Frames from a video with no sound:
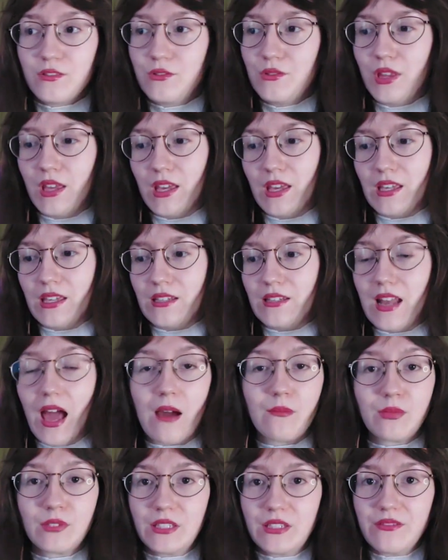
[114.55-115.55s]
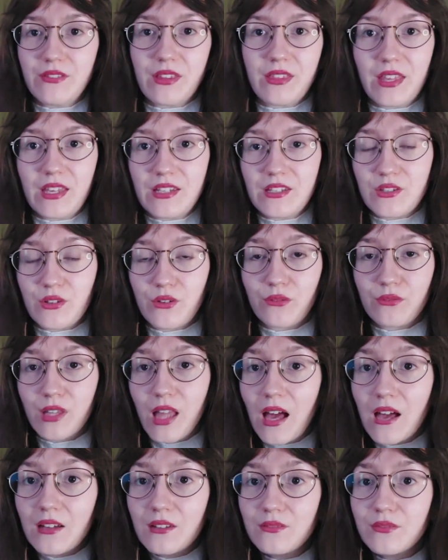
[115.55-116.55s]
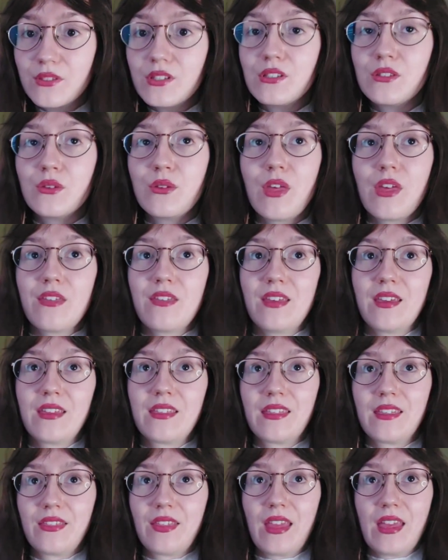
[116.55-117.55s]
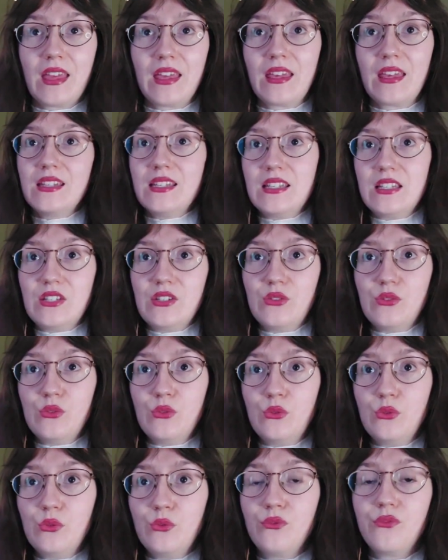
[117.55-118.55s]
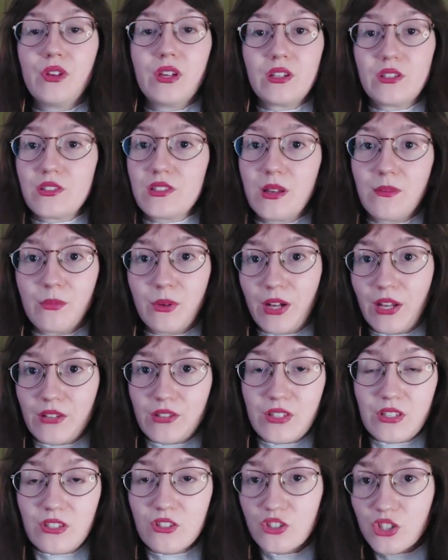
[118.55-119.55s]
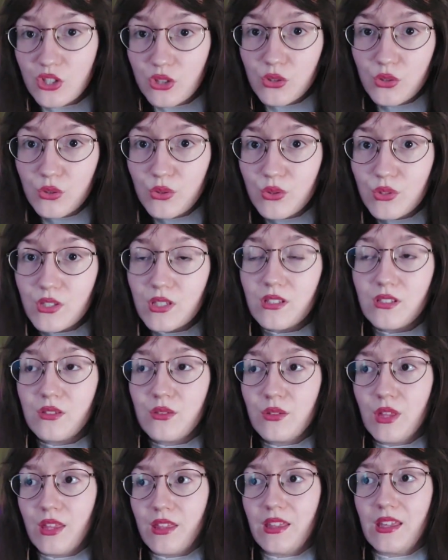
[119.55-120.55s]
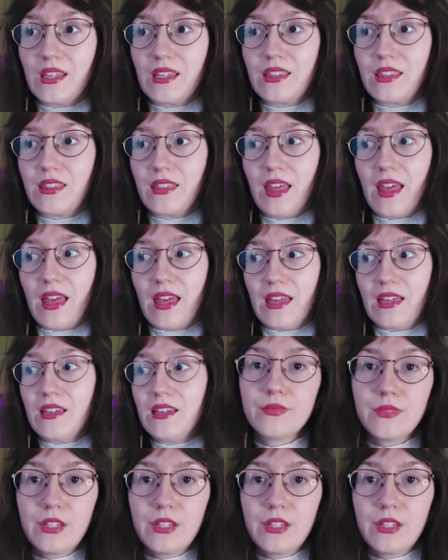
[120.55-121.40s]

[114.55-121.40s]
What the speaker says: Do they not believe that they deserve love? Do they think that they need to fill someone else's shoes? Do they think that they,